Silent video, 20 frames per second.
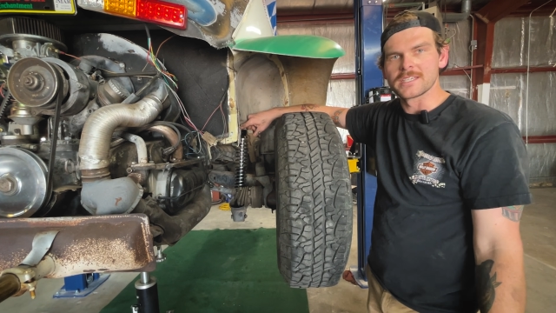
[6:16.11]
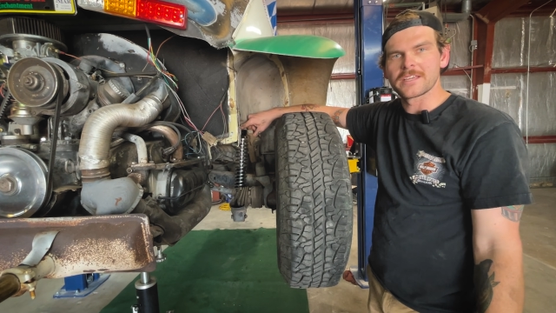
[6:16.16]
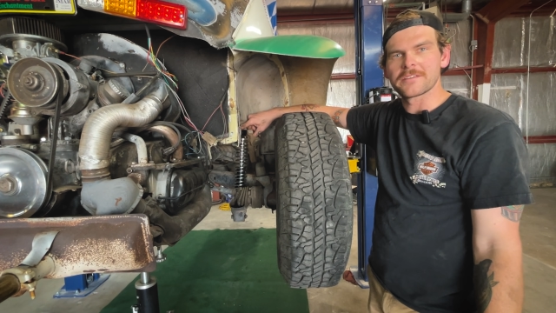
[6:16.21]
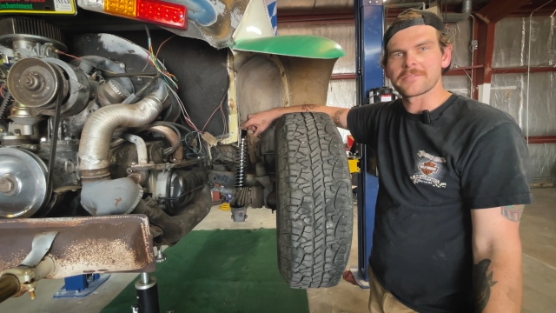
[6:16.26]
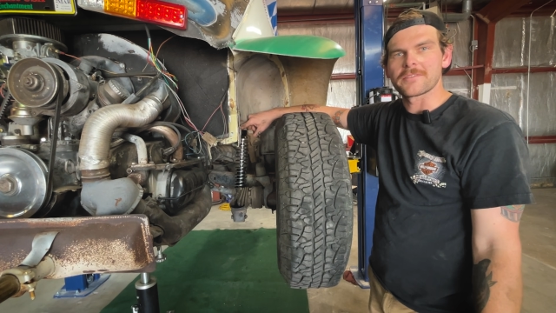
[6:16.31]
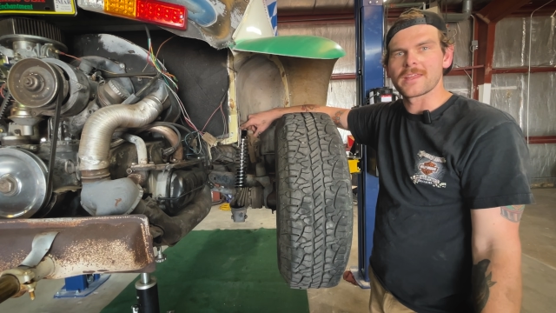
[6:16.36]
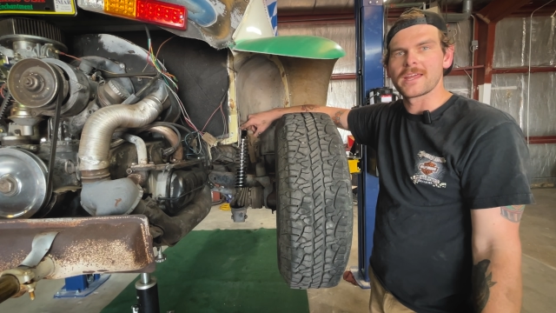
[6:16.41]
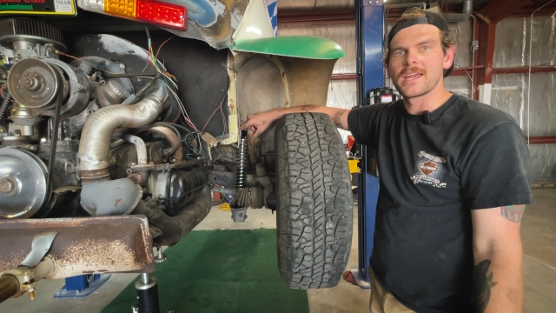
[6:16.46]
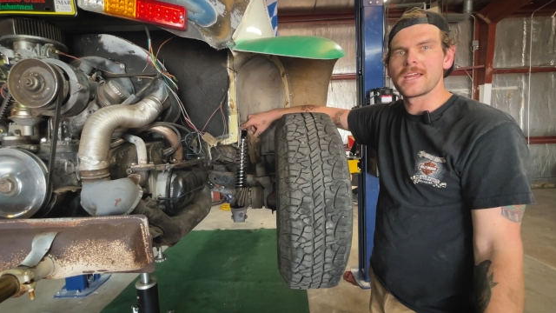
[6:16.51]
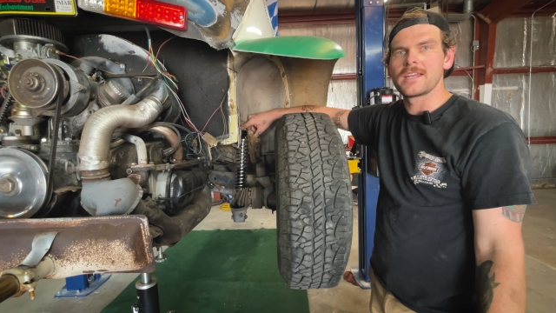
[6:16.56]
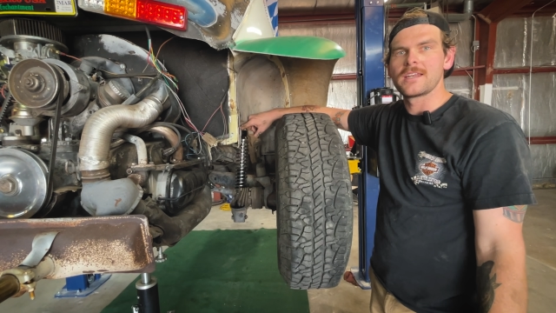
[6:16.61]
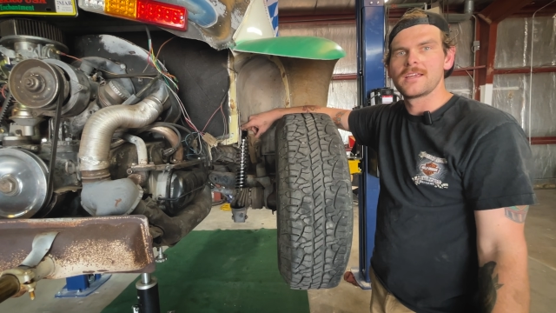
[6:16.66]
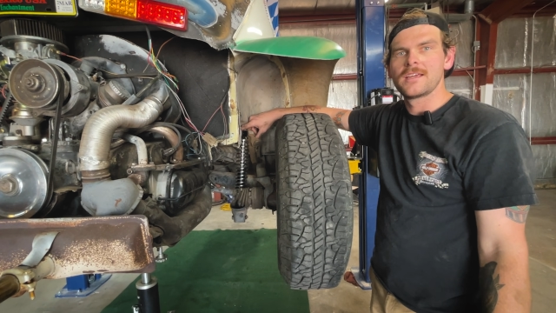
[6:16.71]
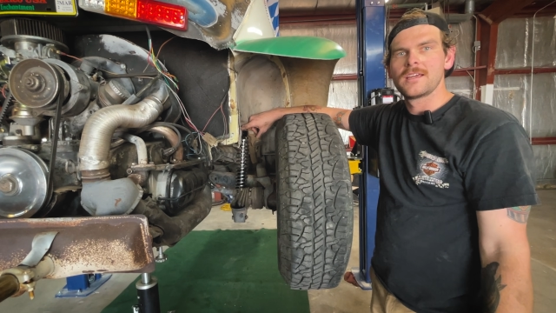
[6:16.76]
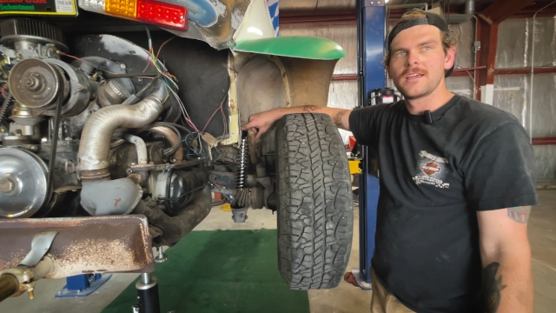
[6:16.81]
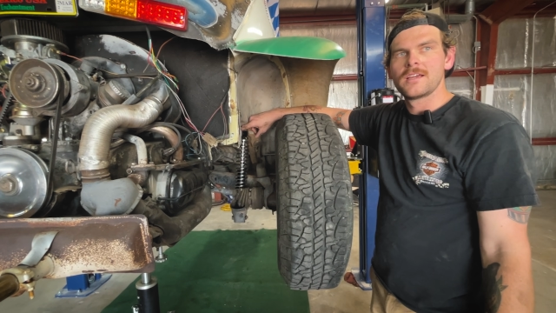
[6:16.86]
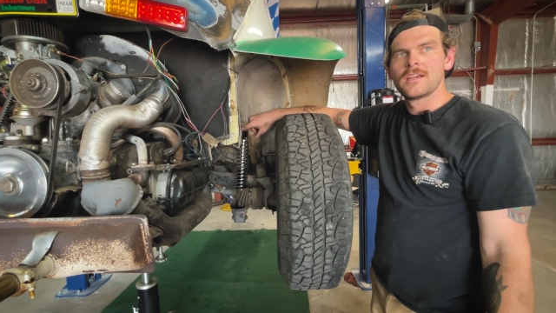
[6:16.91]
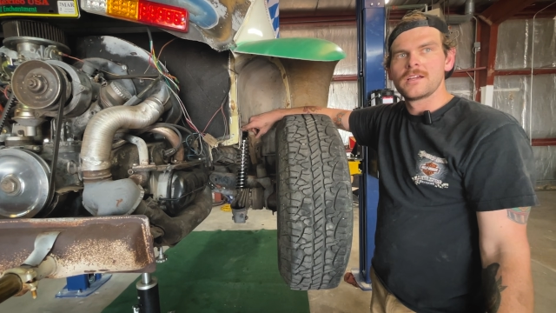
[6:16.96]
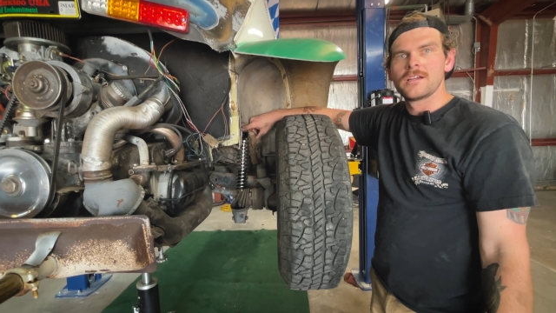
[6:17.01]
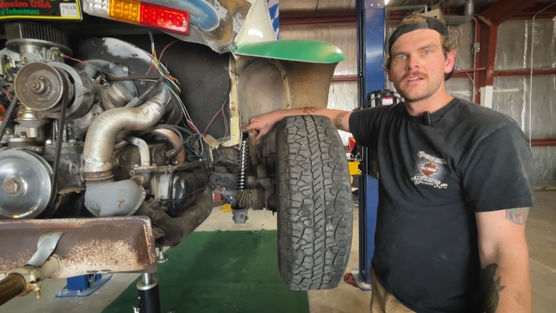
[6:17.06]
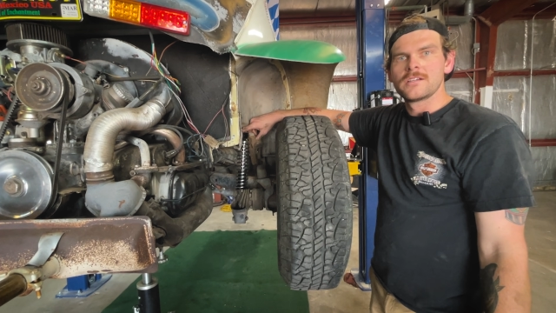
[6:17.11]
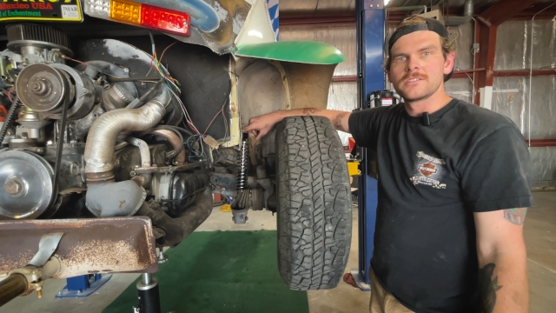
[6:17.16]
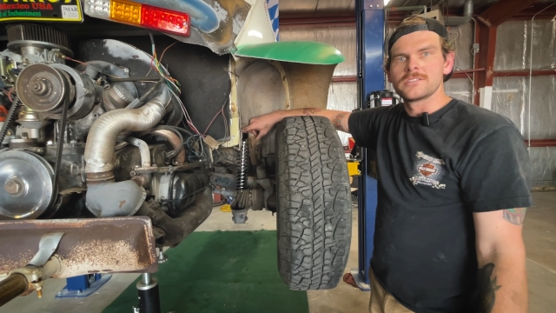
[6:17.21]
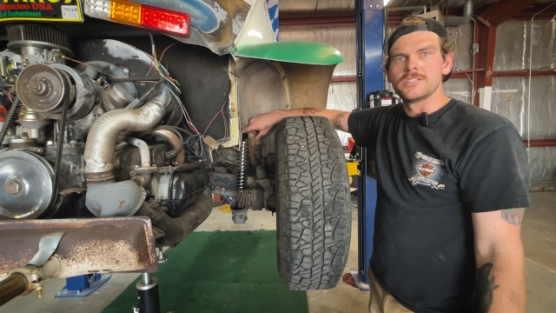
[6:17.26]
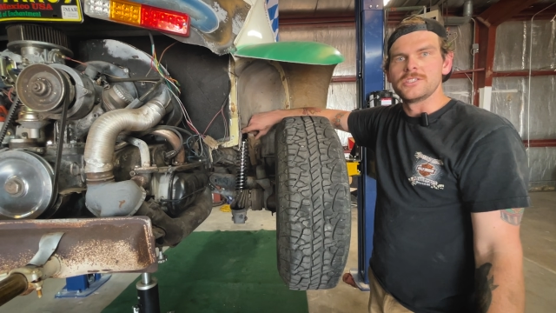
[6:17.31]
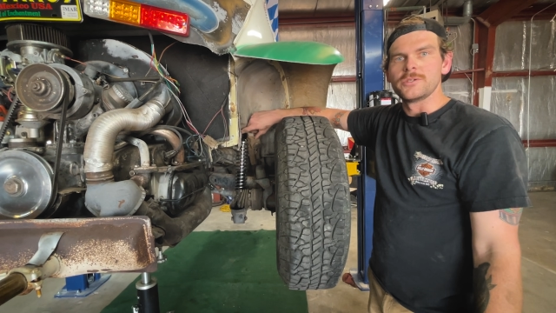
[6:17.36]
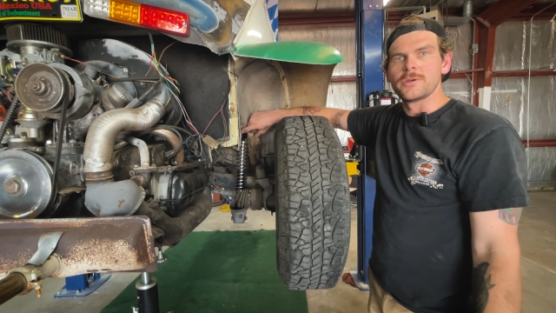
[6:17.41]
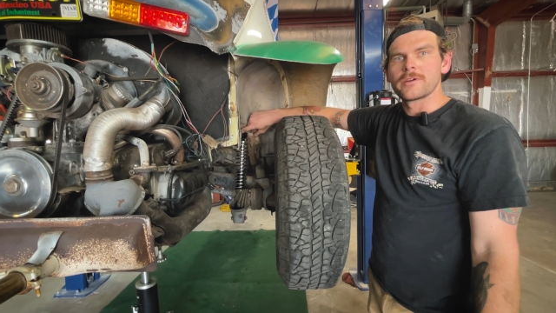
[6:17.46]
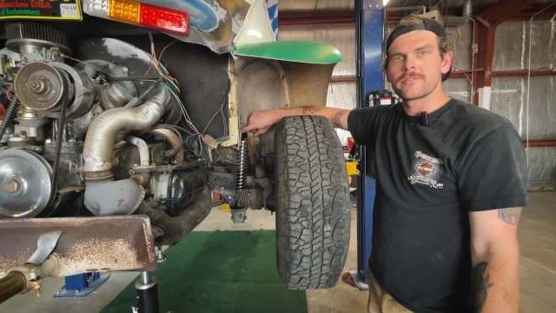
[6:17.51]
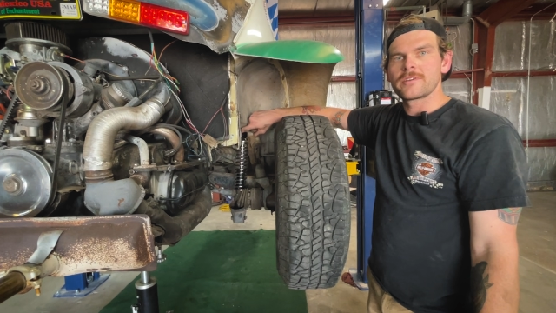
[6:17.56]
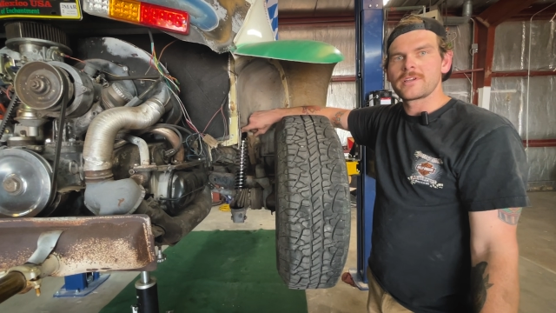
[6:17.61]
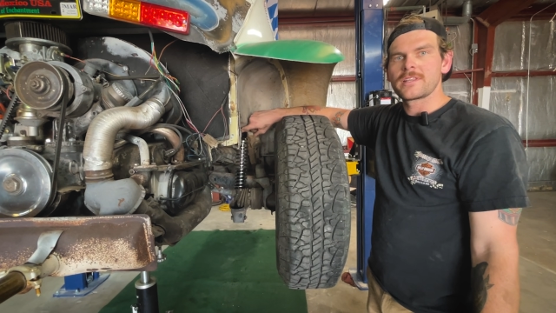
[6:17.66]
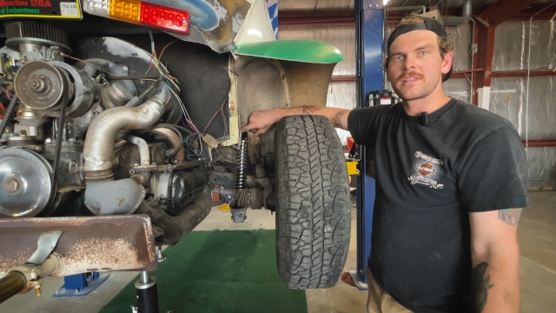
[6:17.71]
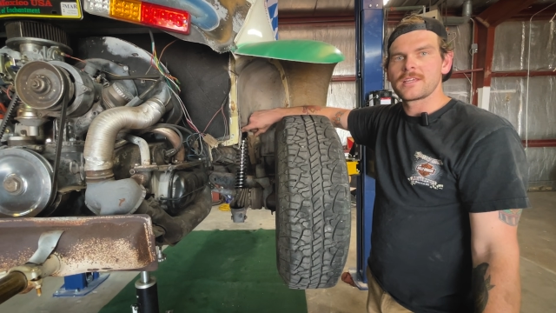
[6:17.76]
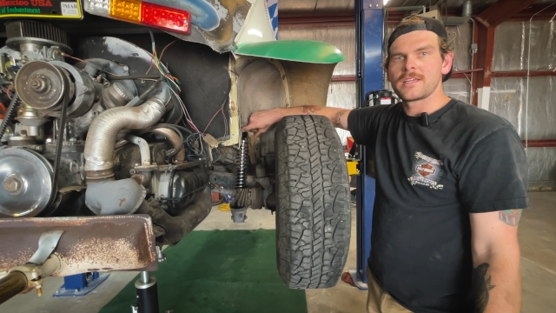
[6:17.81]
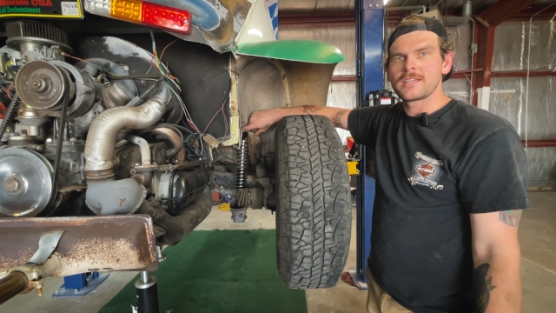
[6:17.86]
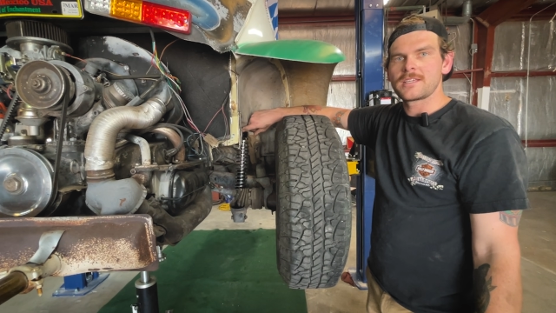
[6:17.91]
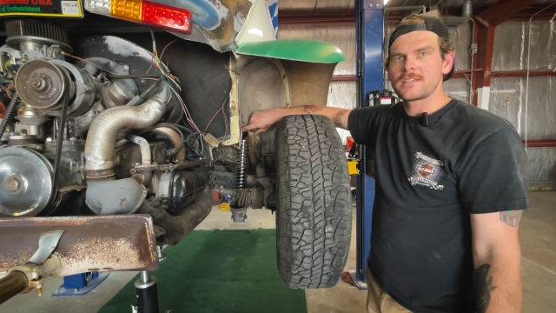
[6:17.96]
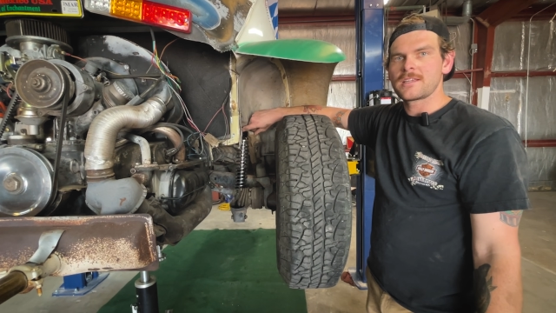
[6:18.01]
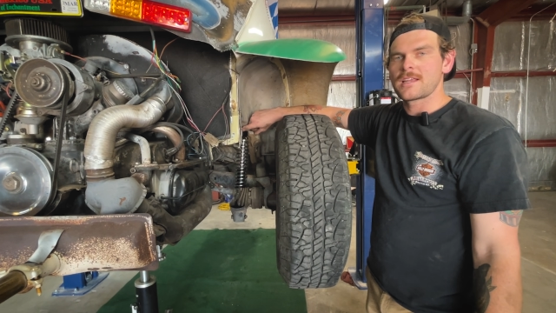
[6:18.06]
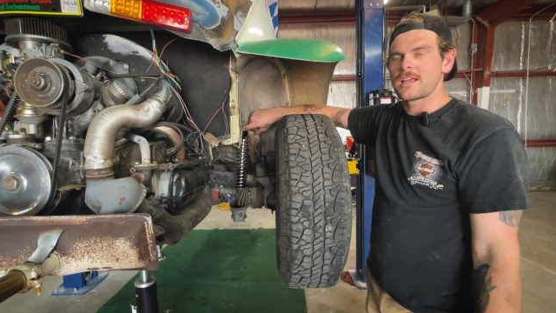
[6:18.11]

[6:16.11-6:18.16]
if that, to do everything.